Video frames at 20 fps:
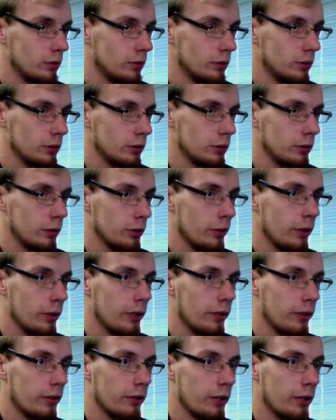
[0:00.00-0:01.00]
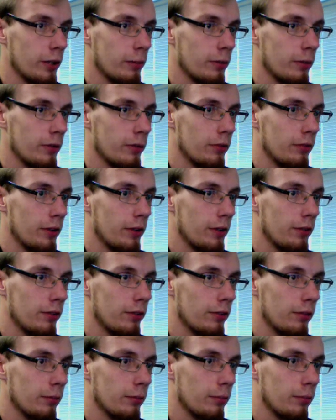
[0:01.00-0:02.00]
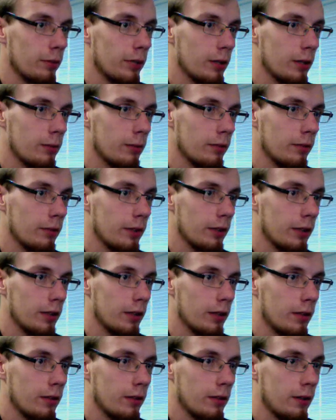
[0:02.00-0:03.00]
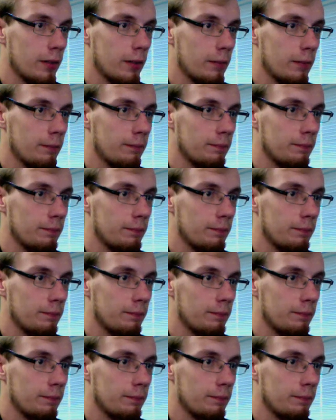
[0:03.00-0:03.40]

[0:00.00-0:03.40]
We'll go ahead and grab these faces and preemptively cut them.